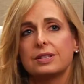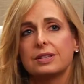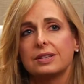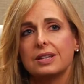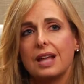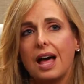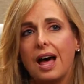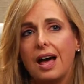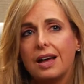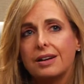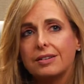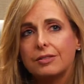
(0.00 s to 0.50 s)
a
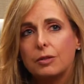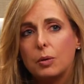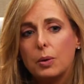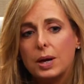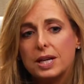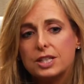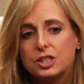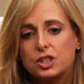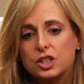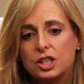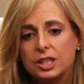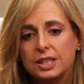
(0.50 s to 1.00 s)
lot of
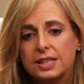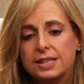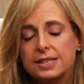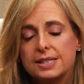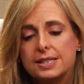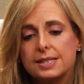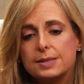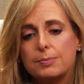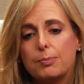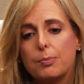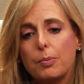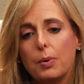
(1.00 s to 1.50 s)

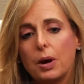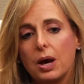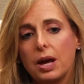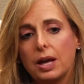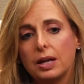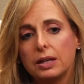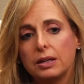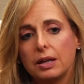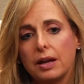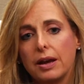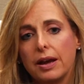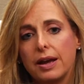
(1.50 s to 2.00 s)
questions,
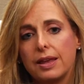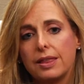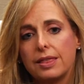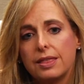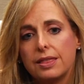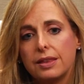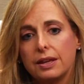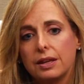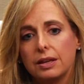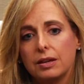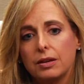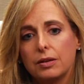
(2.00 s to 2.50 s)
but I
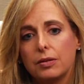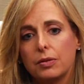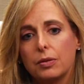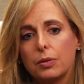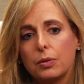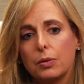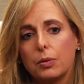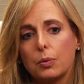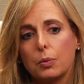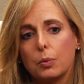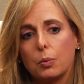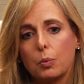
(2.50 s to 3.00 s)
think
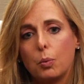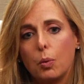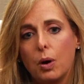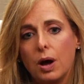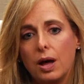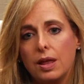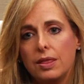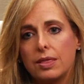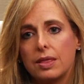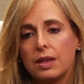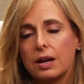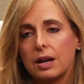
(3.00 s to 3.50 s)
the
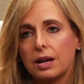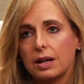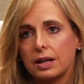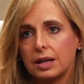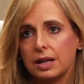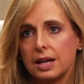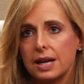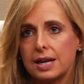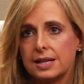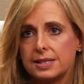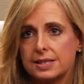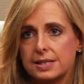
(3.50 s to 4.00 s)
one that I
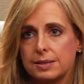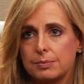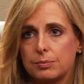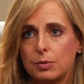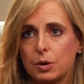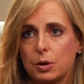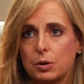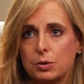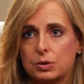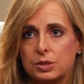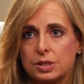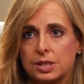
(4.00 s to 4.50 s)
get asked the
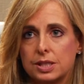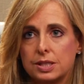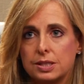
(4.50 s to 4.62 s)
most